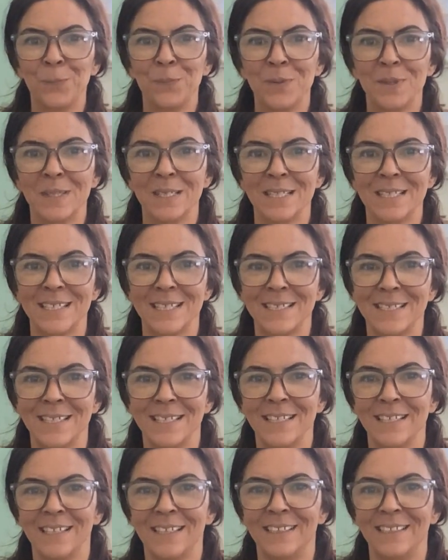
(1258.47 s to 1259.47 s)
This
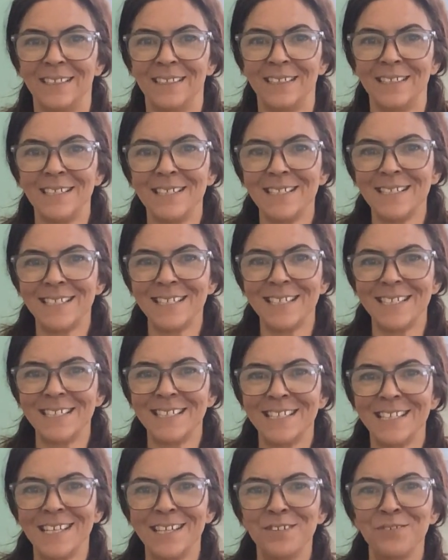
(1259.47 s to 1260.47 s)
isn't the easiest
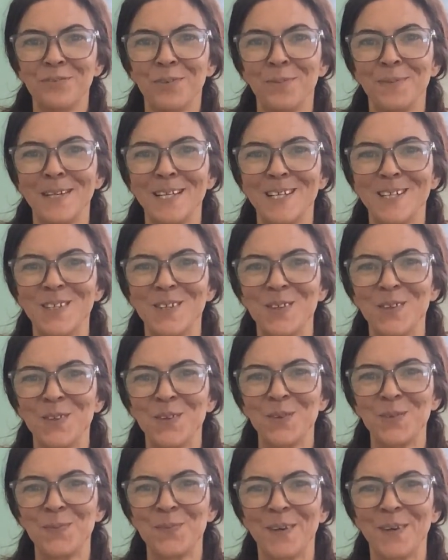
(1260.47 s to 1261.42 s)
thing for me to do,